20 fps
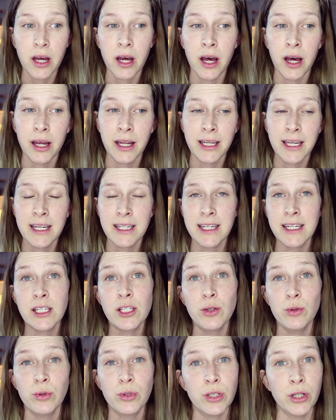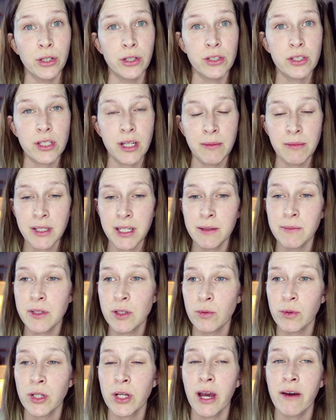It can take two turns.
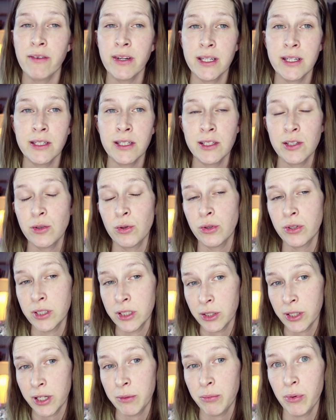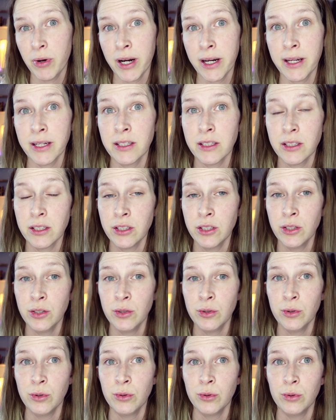Sometimes when you have eating disorder and you get pregnant,
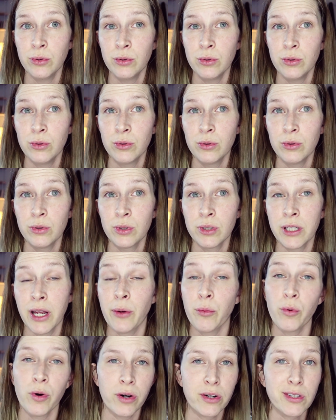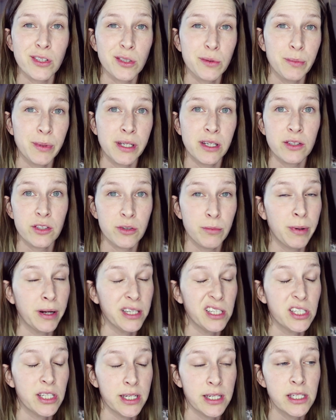you get worse because your
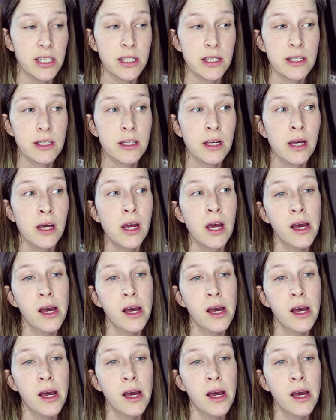body changes.